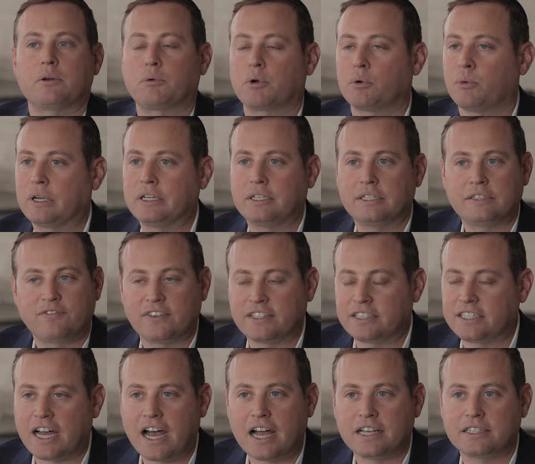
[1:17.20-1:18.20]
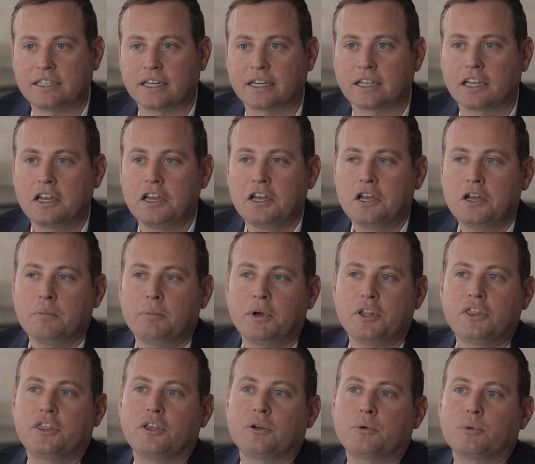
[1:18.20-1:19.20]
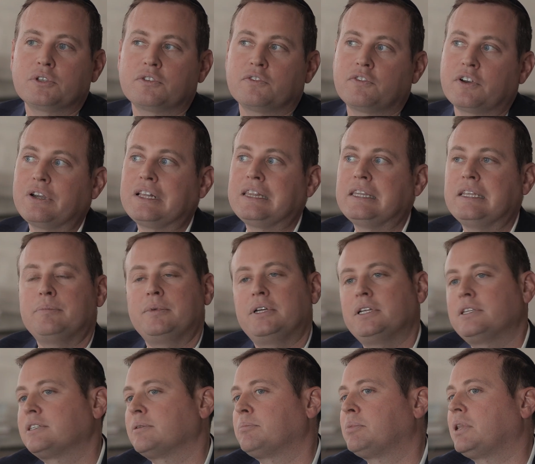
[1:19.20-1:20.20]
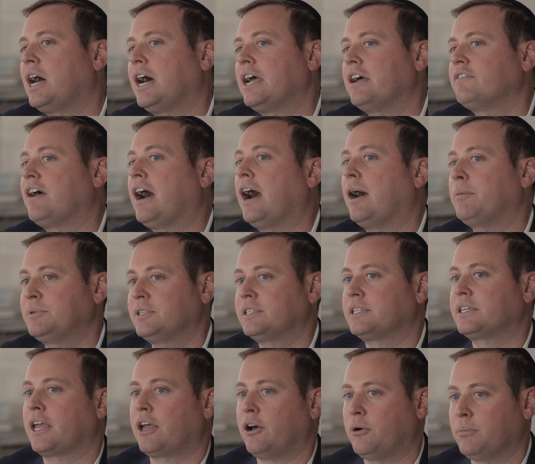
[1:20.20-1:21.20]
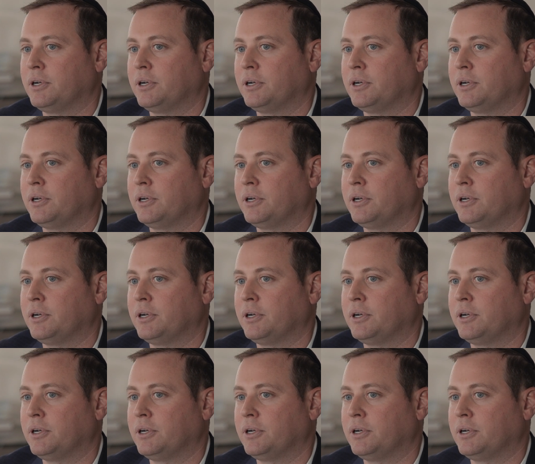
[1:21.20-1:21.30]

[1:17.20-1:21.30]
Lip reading: they were fantastic, but there was a very limited supply of upscale